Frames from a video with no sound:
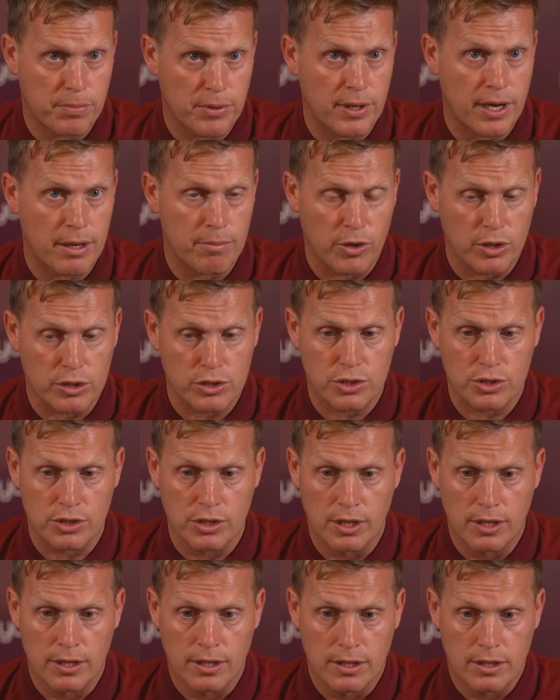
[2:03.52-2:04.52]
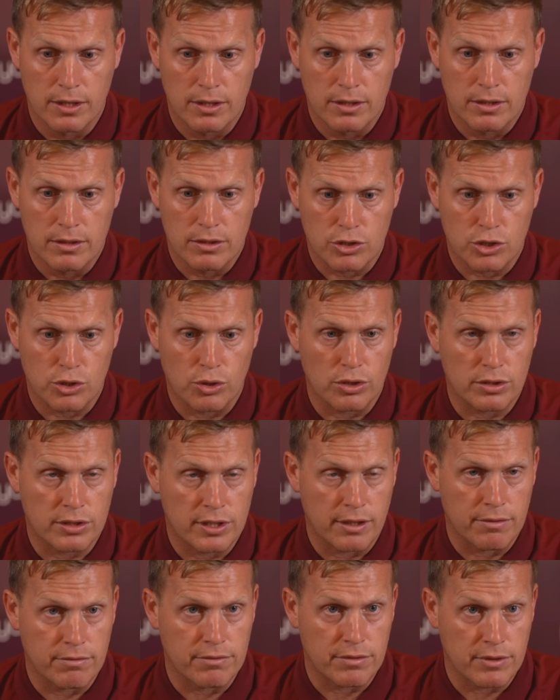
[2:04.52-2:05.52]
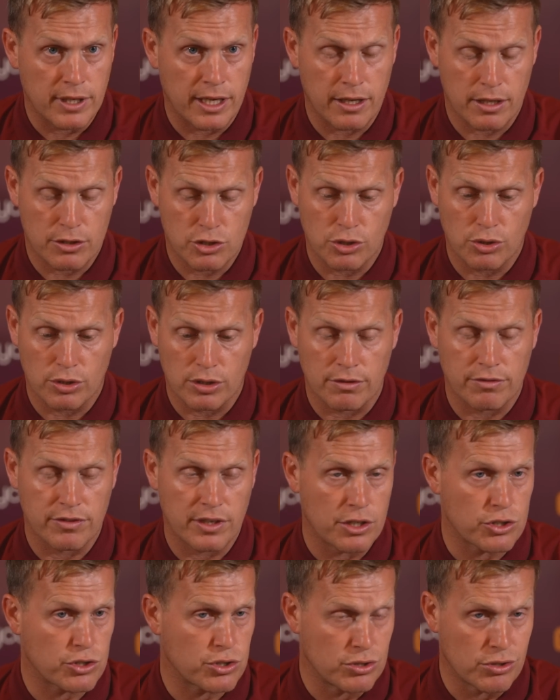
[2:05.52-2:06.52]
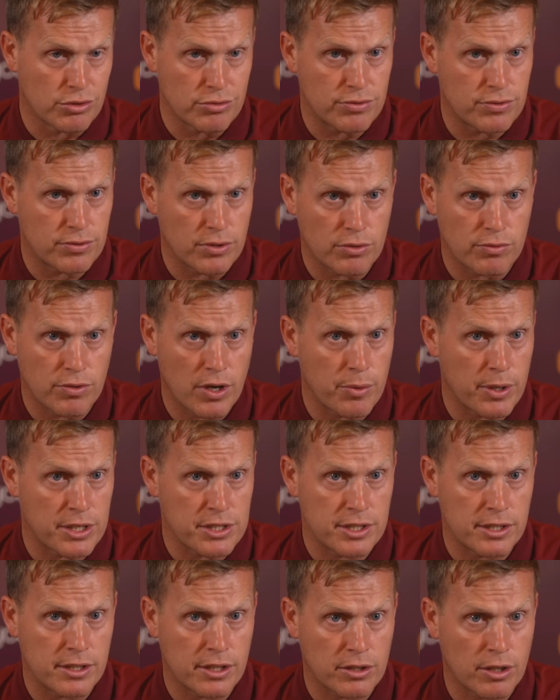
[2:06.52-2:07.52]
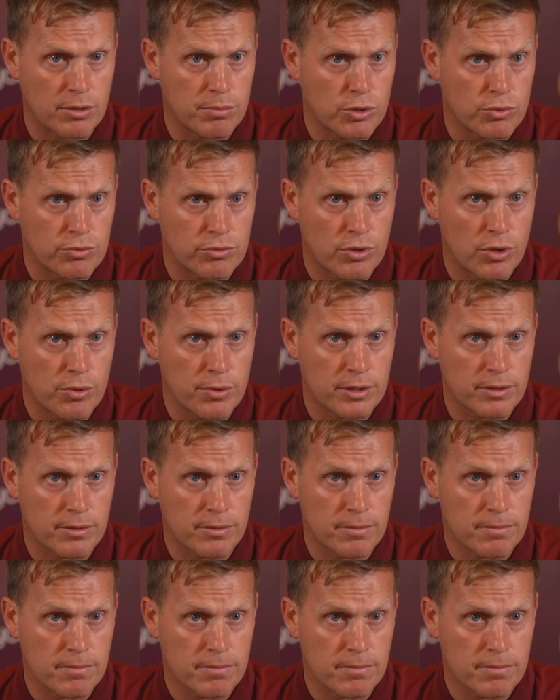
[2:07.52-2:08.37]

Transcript: pretty much a shorter version of how I see the club going forward.